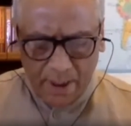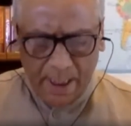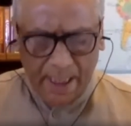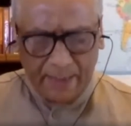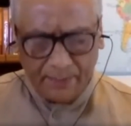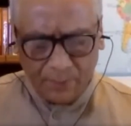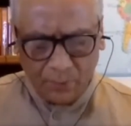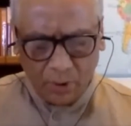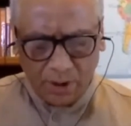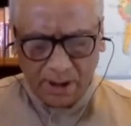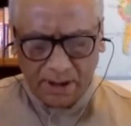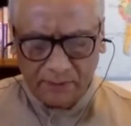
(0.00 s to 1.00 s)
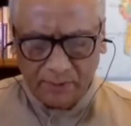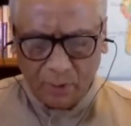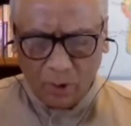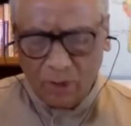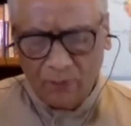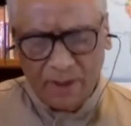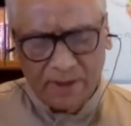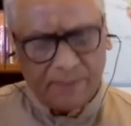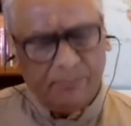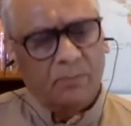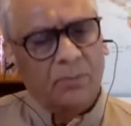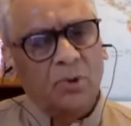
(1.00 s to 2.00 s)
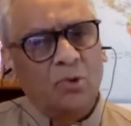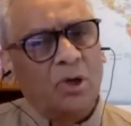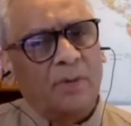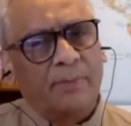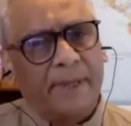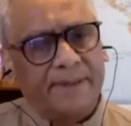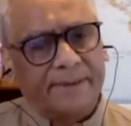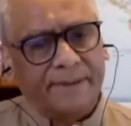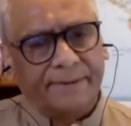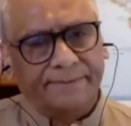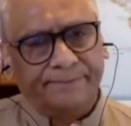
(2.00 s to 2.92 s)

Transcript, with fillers: and what is always do your best.